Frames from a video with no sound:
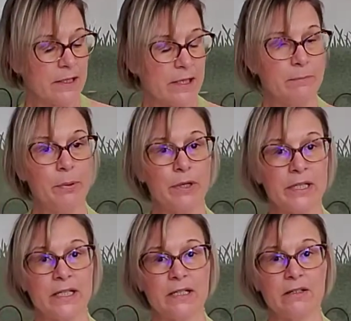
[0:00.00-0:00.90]
and put
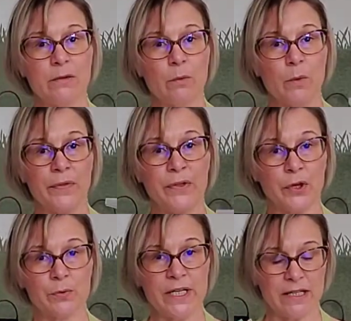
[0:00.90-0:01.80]
it in with the
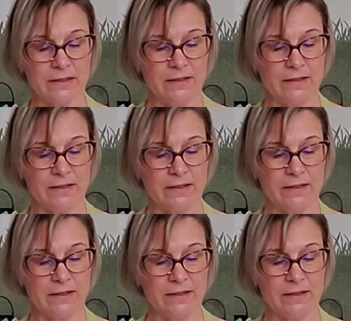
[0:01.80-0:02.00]
green.